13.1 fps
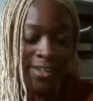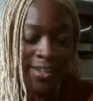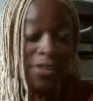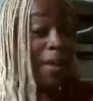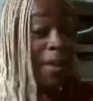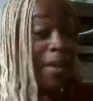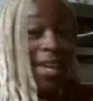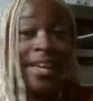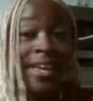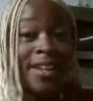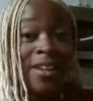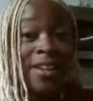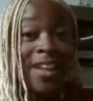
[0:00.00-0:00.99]

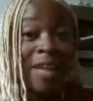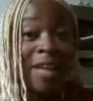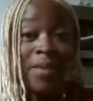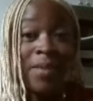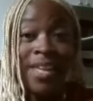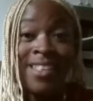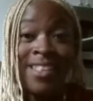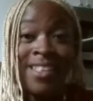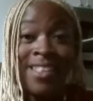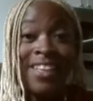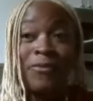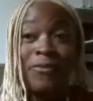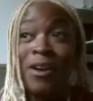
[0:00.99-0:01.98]
Jamaican. I mean,
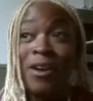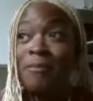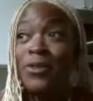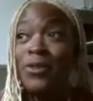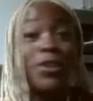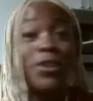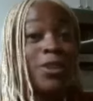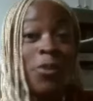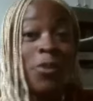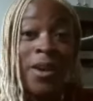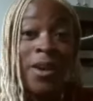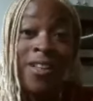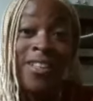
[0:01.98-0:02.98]
from the good
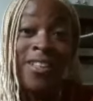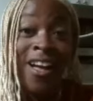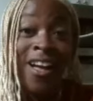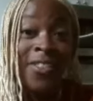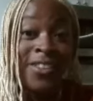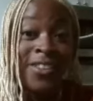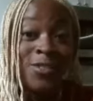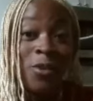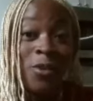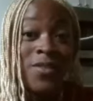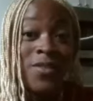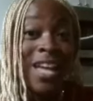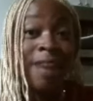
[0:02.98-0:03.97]
oil on the
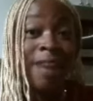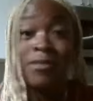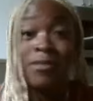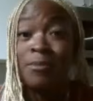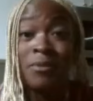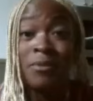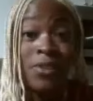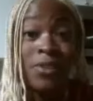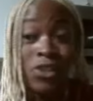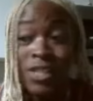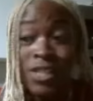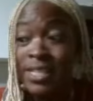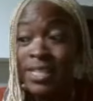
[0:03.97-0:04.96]
stove top to the
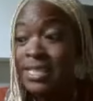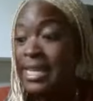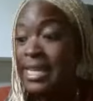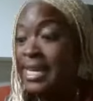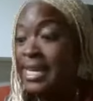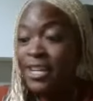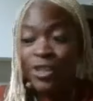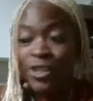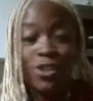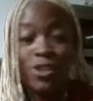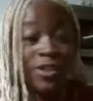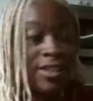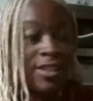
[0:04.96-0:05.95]
provisions
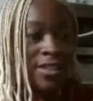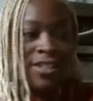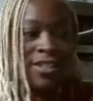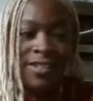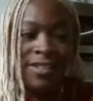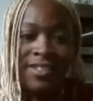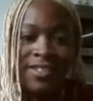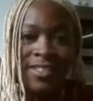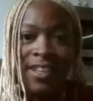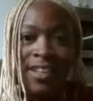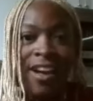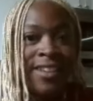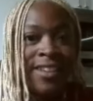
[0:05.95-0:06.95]
to, to, to the
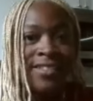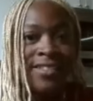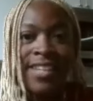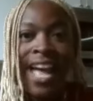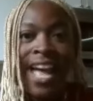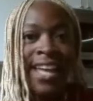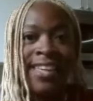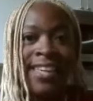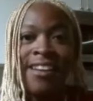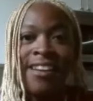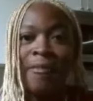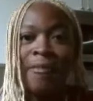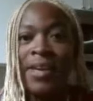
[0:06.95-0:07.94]
constant ackee
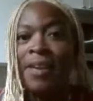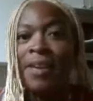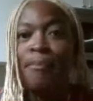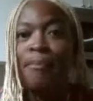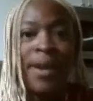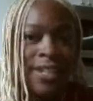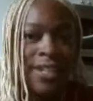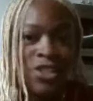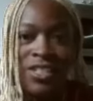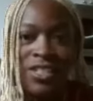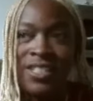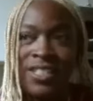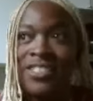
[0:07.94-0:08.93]
coming in, bun and
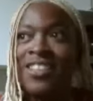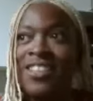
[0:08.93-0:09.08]
cheese